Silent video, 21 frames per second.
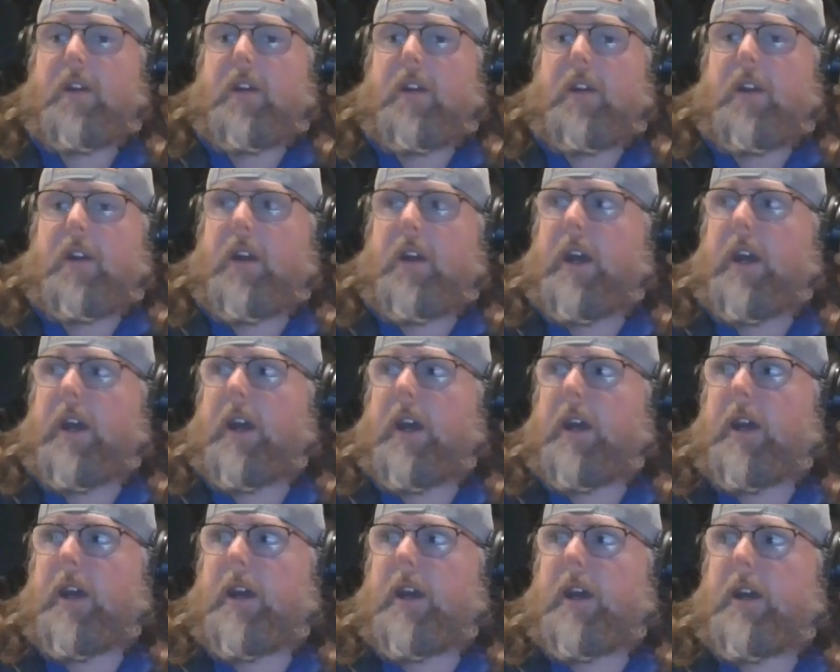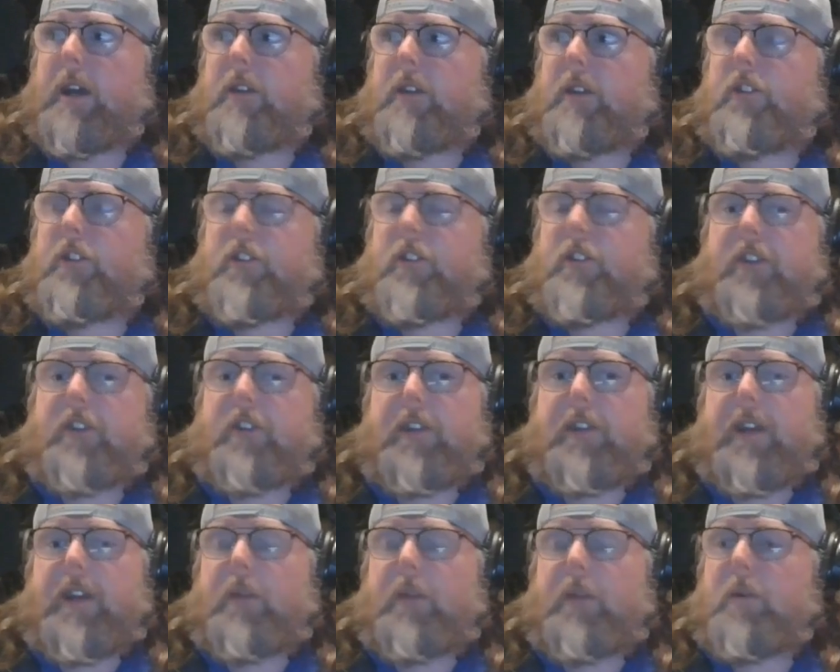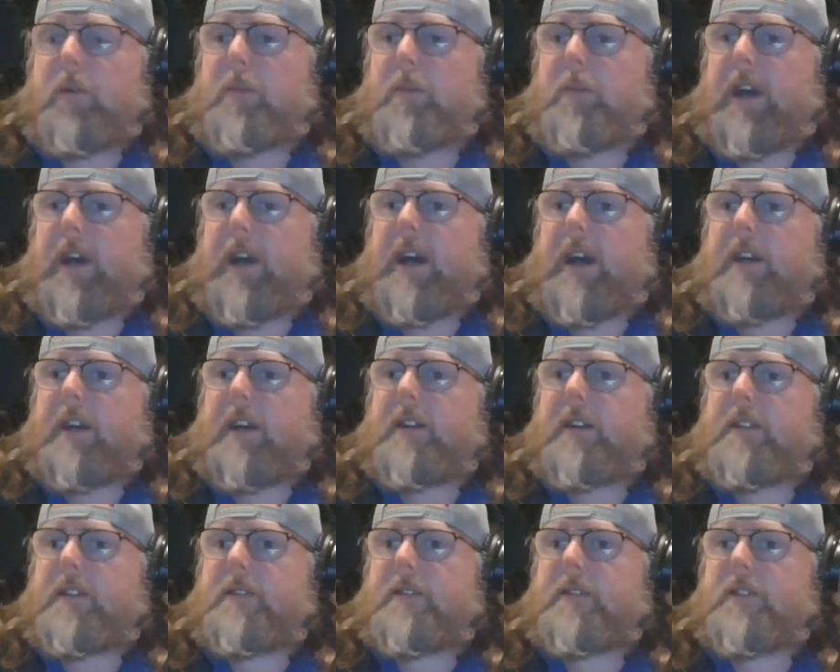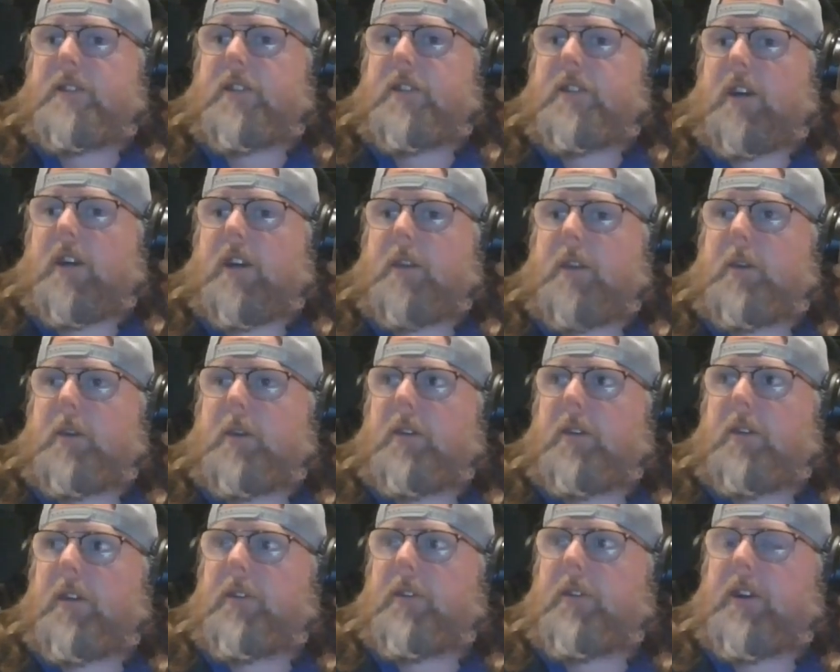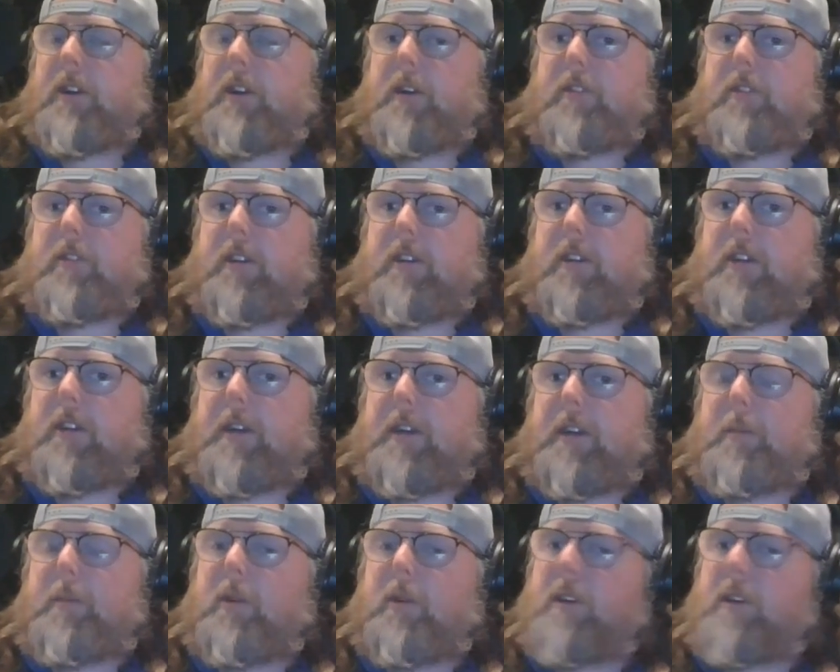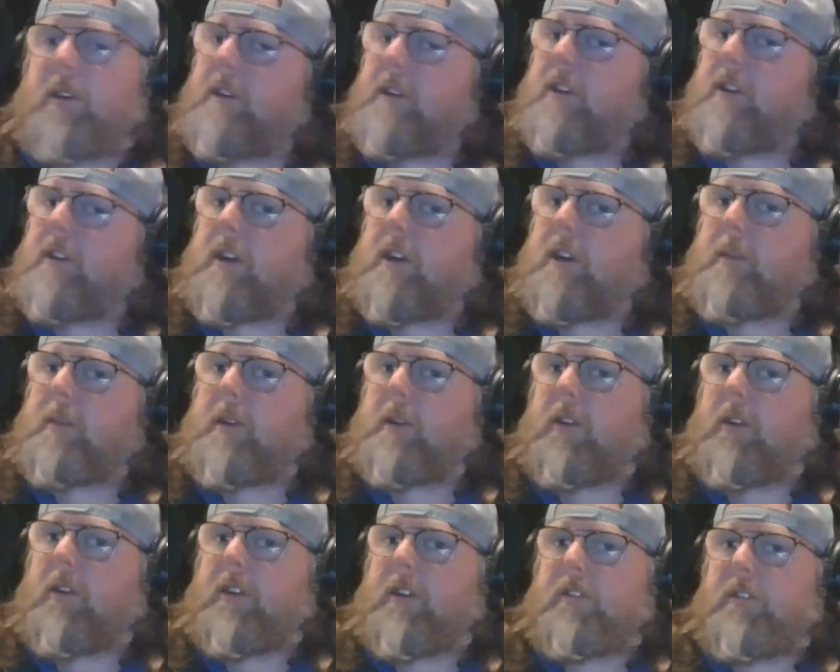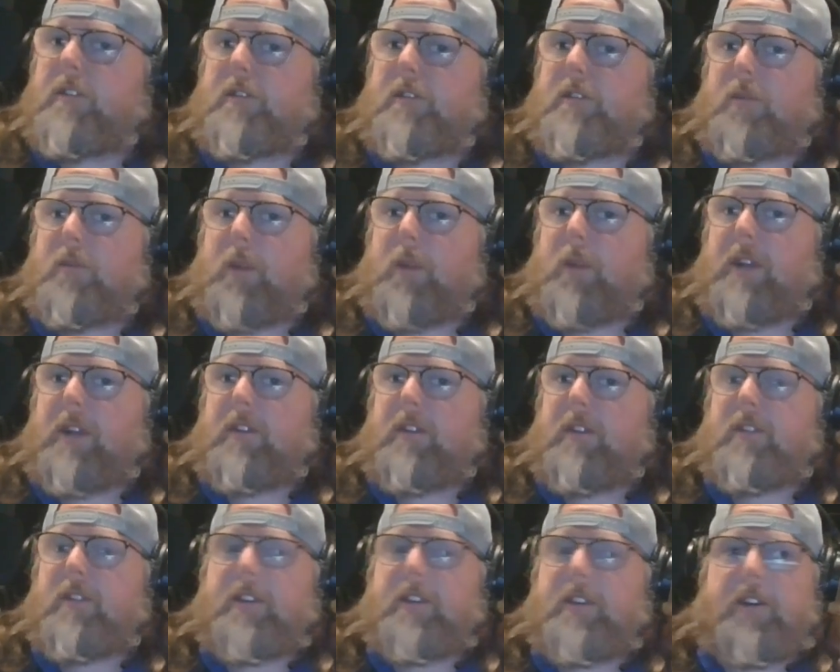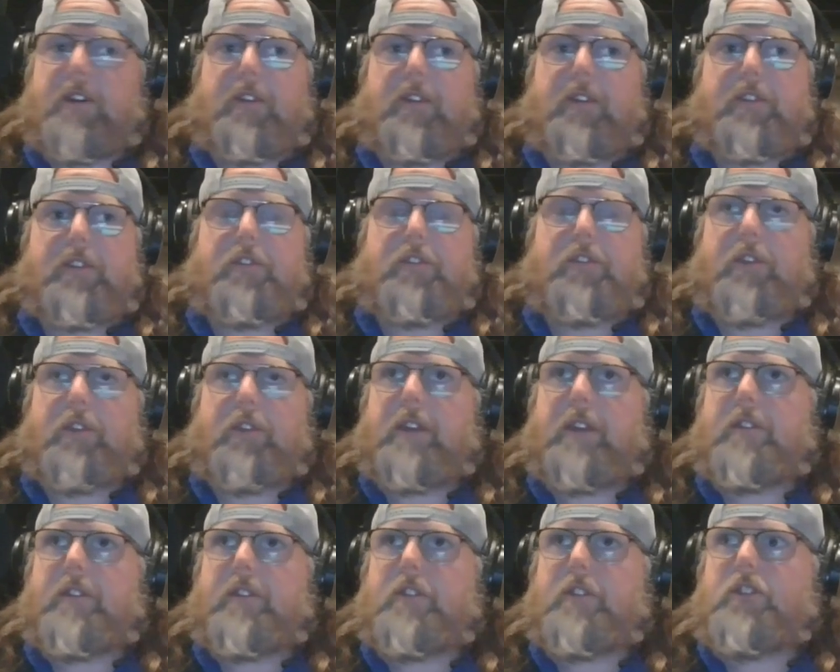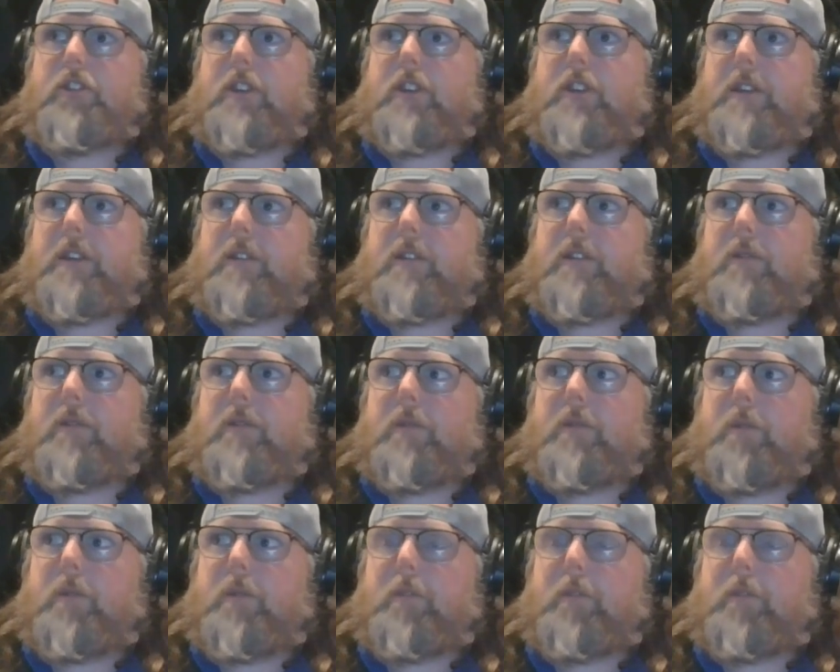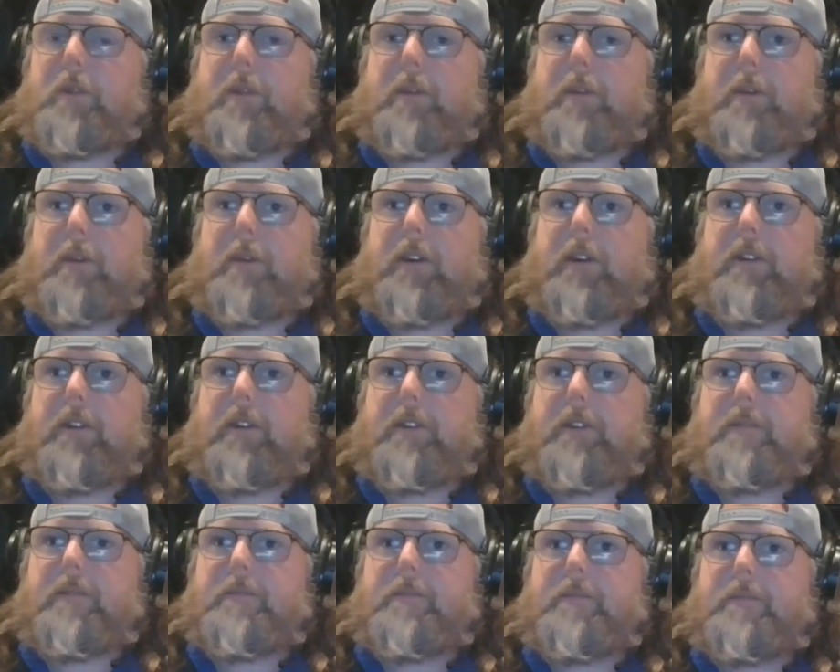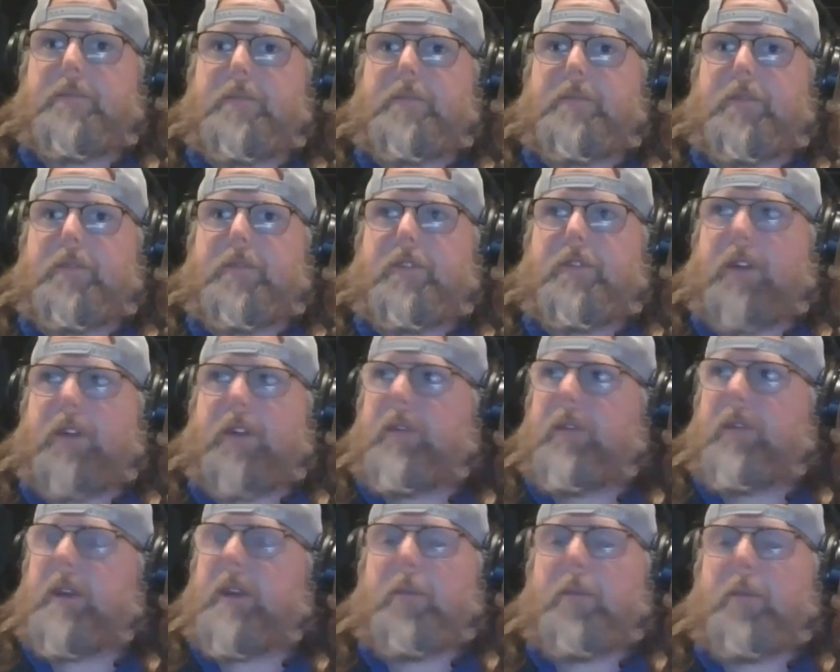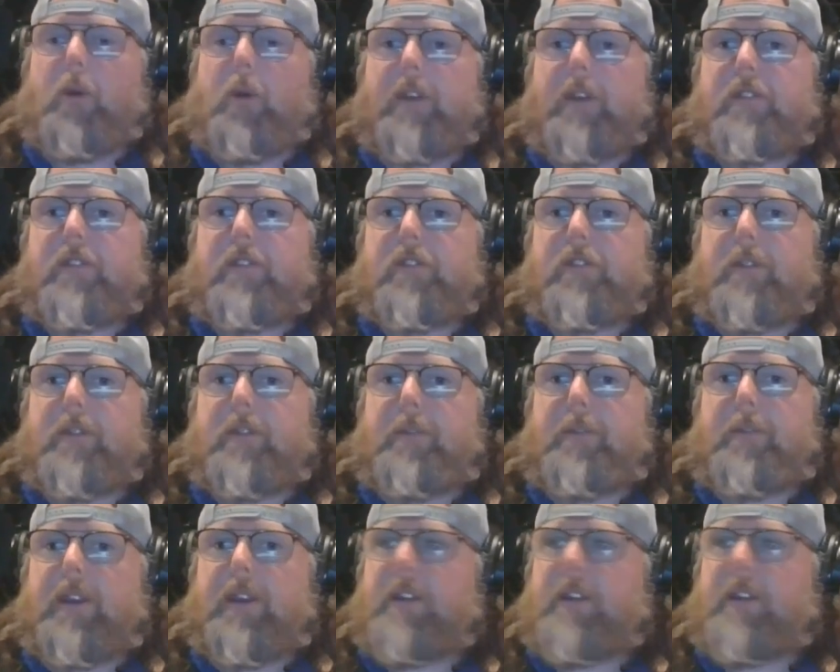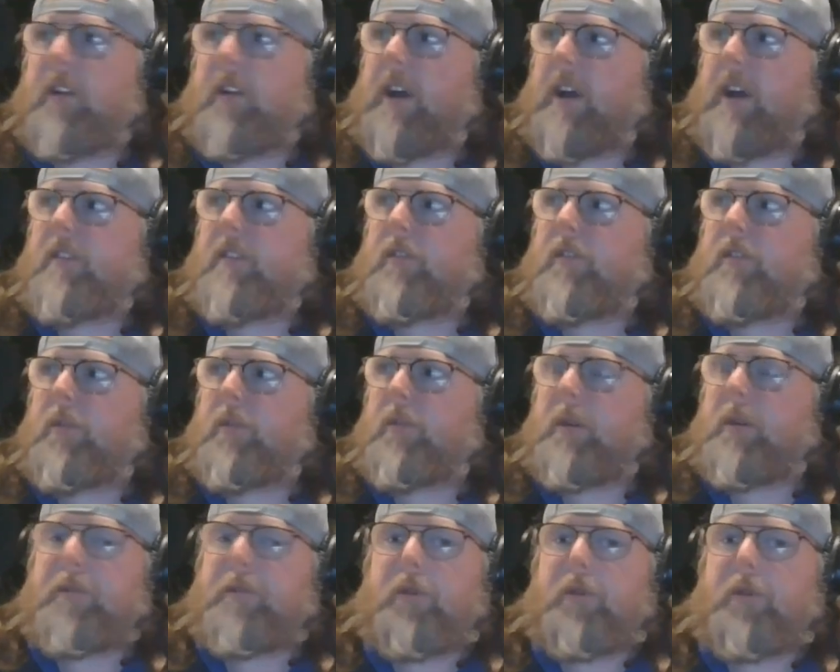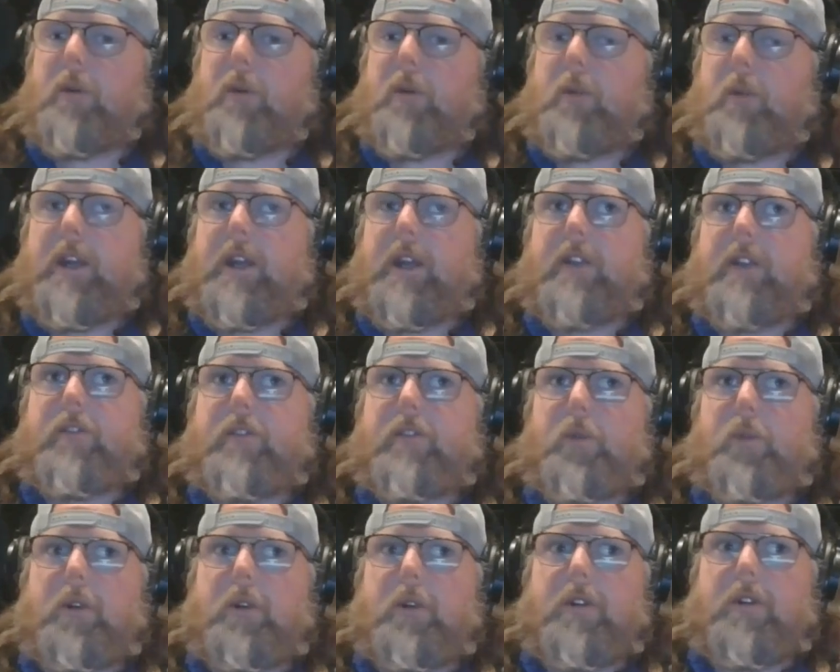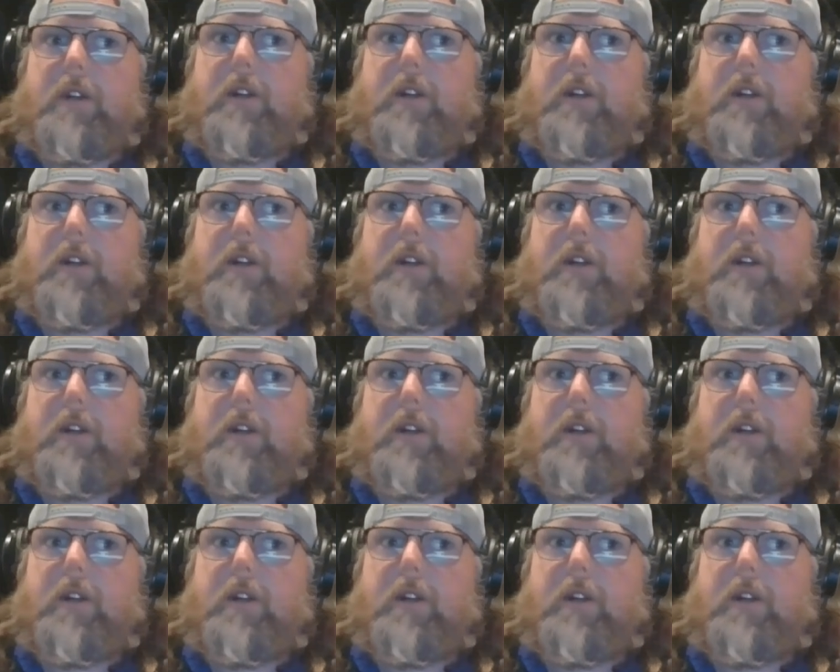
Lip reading: And just like that, we're back to talk about another dub. It's getting kind of boring talking about all these wins and all this crazy shit. We put up 170 points or something in the last 3 or 4 weeks. We're